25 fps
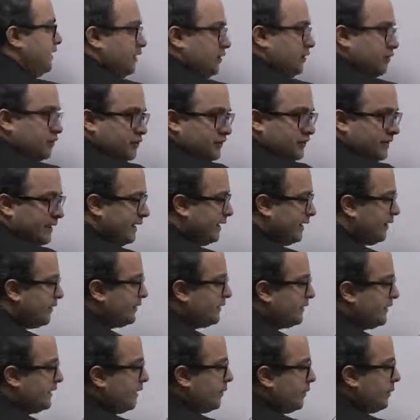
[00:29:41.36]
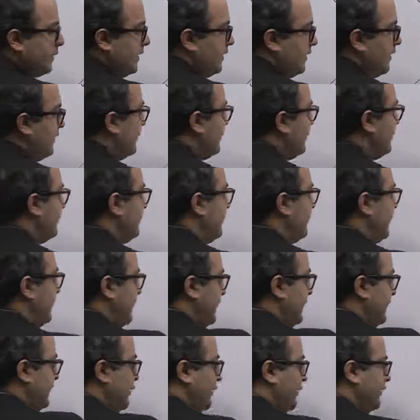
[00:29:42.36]
So value of the independent variable,
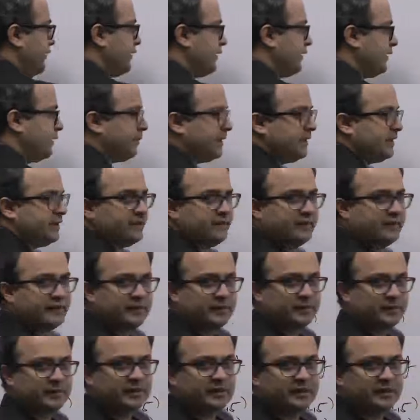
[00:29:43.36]
value of the dependent variable.